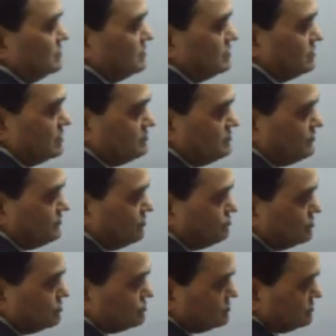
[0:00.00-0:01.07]
then we found
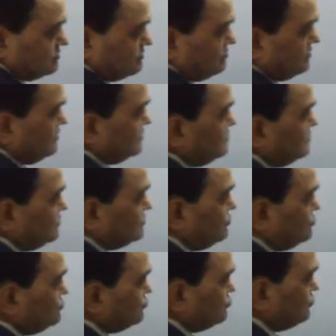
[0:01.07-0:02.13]
out that the
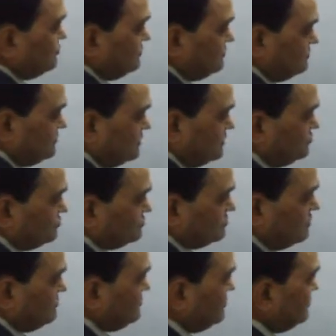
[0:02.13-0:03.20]
solution of these values,
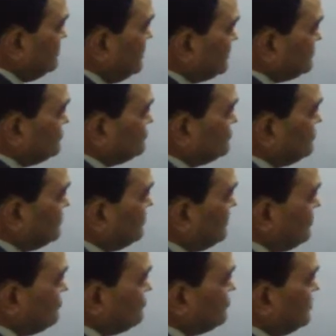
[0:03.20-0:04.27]
I mean x square
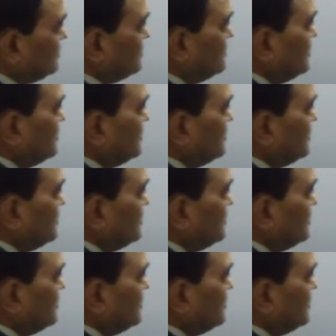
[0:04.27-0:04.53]
y square,